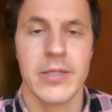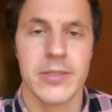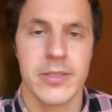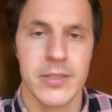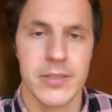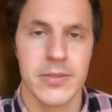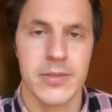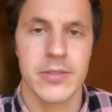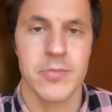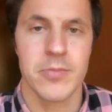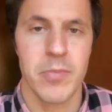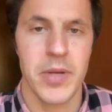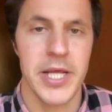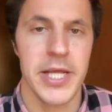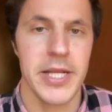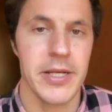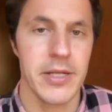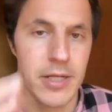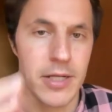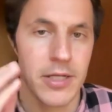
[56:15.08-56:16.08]
Yes.
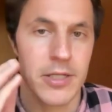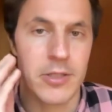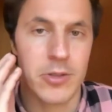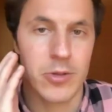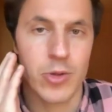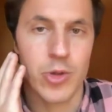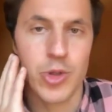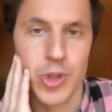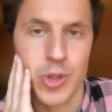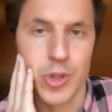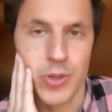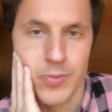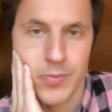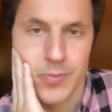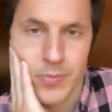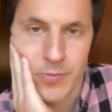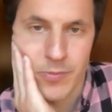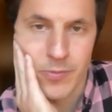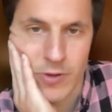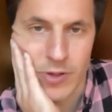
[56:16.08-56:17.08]
Spleen and intuition.
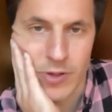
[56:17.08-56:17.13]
